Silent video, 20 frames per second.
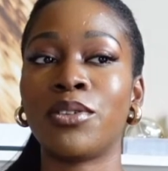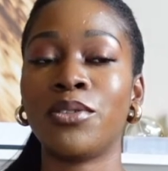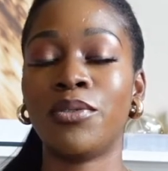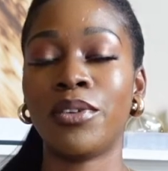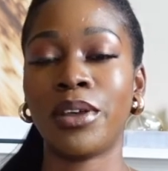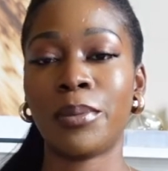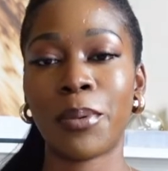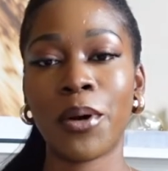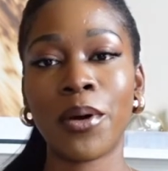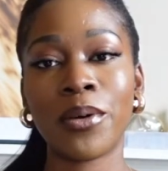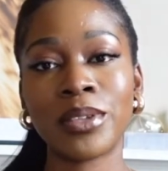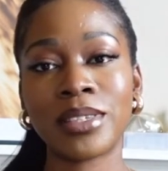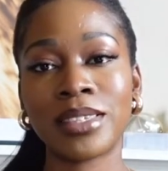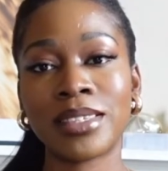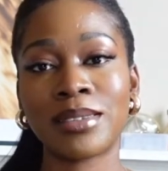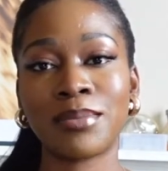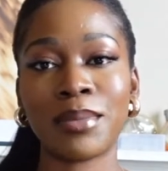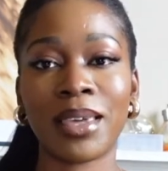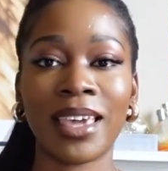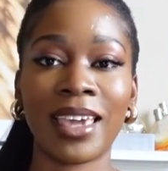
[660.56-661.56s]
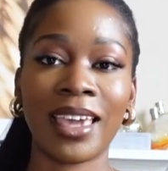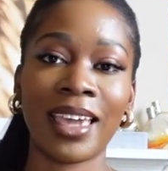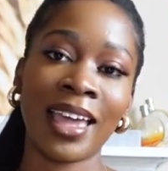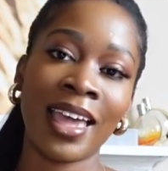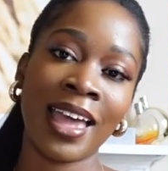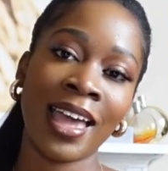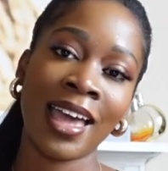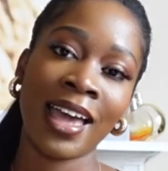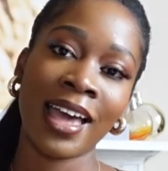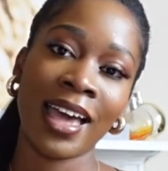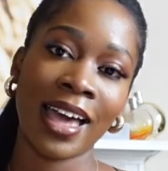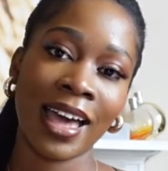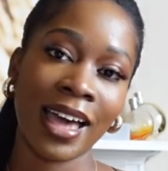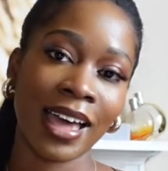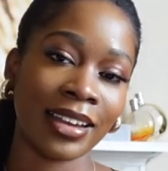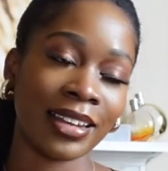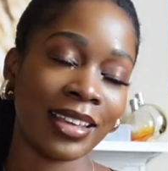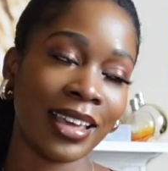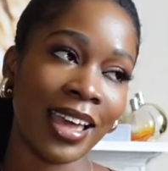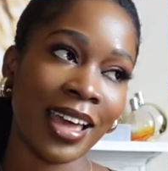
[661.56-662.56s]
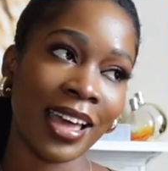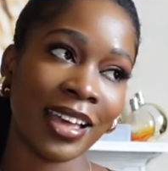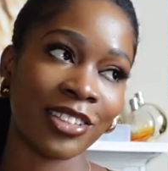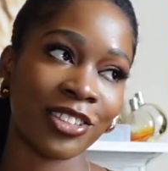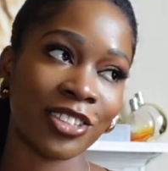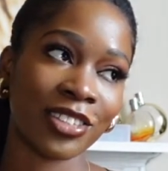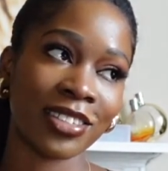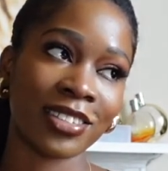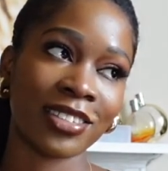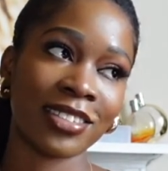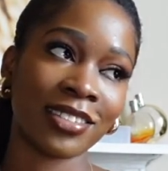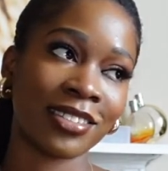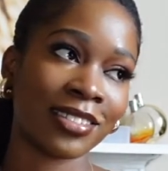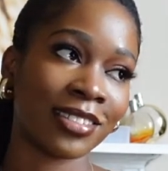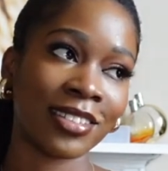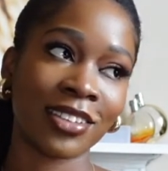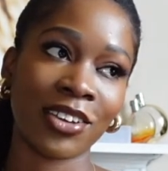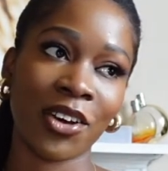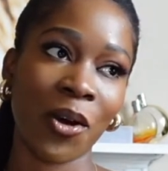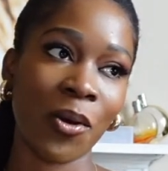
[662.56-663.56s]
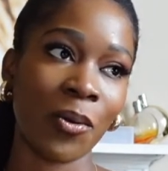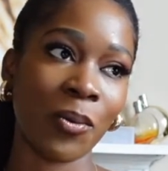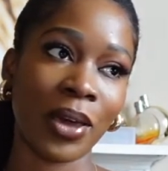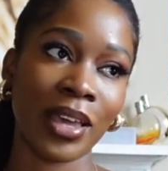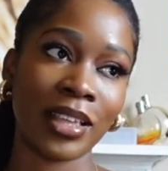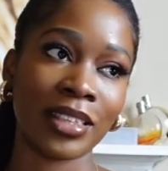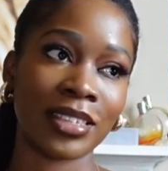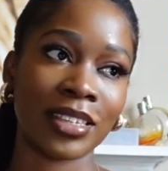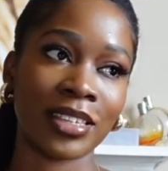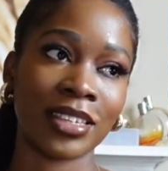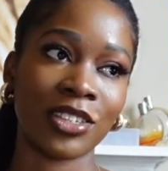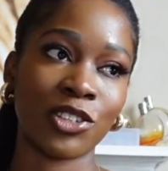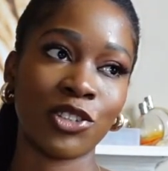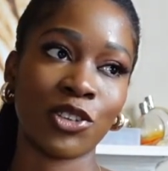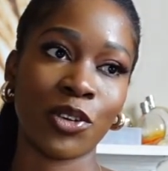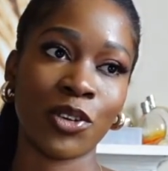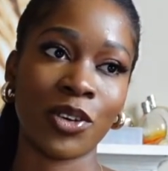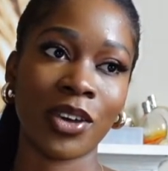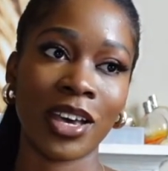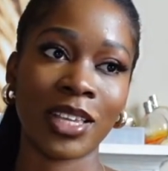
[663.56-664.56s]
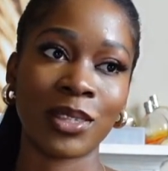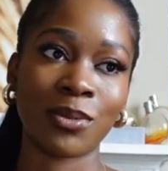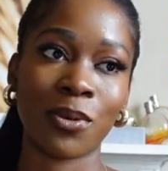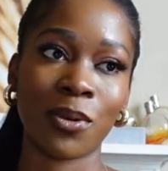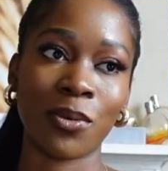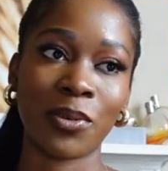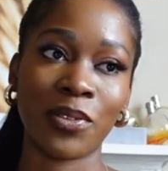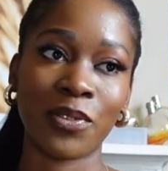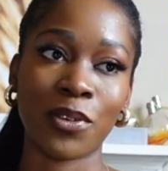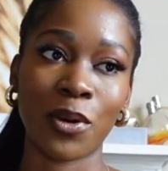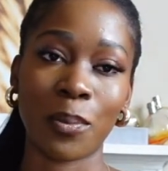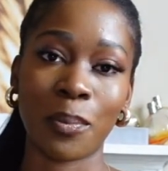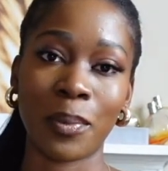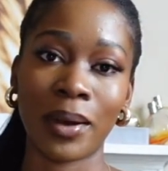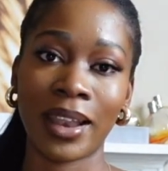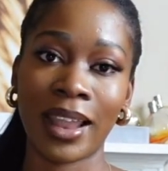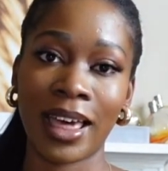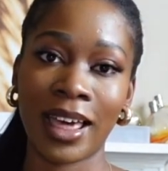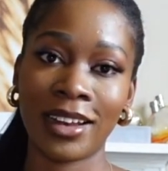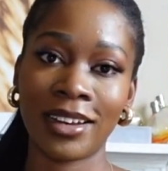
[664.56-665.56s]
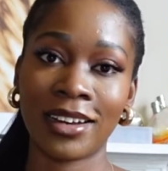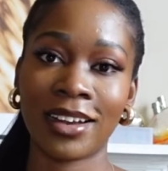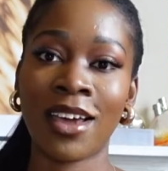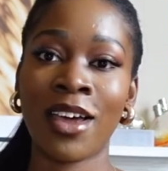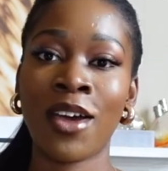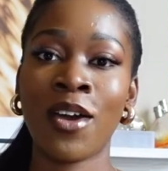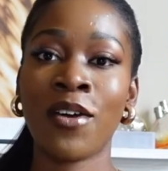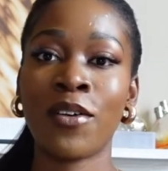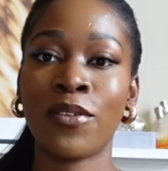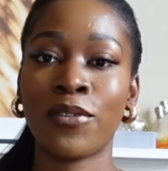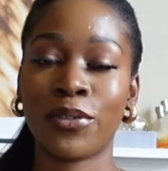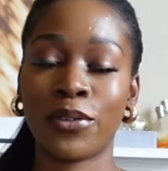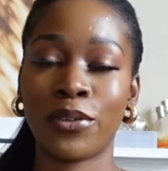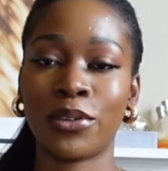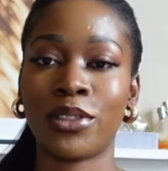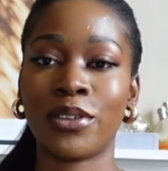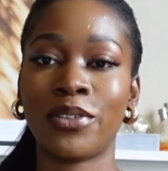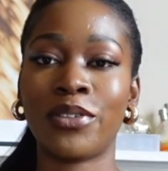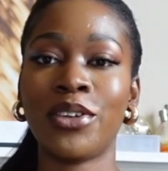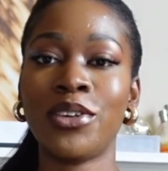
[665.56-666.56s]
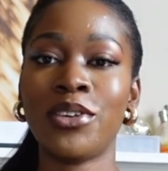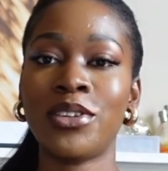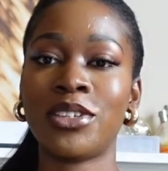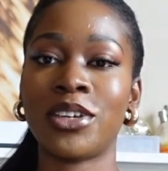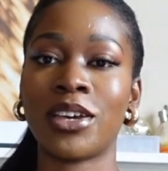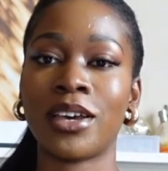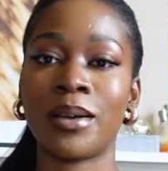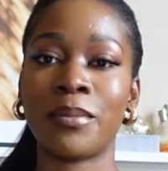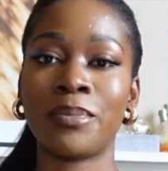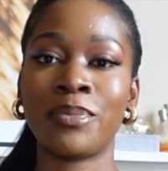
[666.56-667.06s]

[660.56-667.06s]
who reposts me. And yeah, just can't wait to show you guys what we've got planned for the future.